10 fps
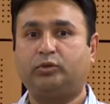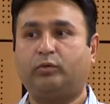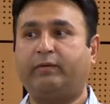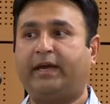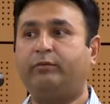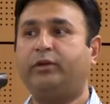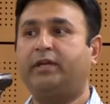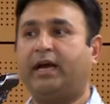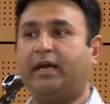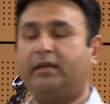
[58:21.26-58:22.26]
So when we
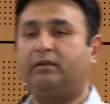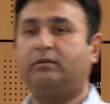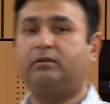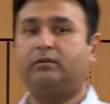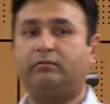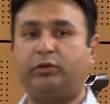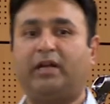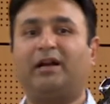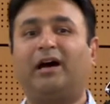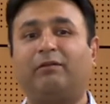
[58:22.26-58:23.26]
die, we
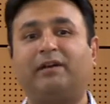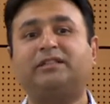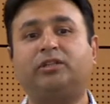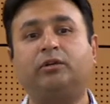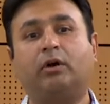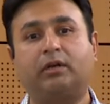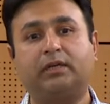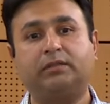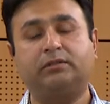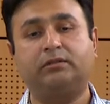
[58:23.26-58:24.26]
are harvesting
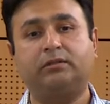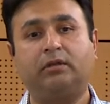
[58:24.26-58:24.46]
organs.